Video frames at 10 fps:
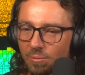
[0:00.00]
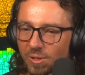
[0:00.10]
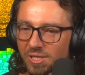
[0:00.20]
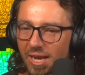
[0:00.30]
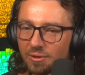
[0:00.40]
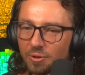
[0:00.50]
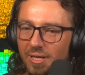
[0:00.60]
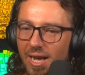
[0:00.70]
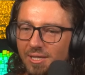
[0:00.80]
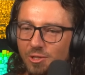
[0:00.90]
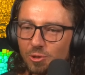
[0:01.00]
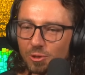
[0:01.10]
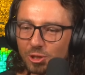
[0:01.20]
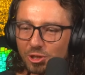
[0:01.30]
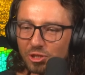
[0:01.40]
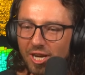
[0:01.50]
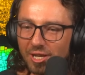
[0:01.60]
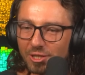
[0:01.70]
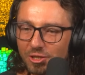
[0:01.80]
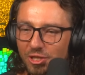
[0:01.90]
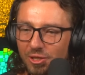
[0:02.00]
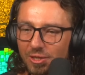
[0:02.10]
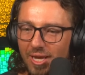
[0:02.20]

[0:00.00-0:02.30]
Was that in regards to it or just stack and chill?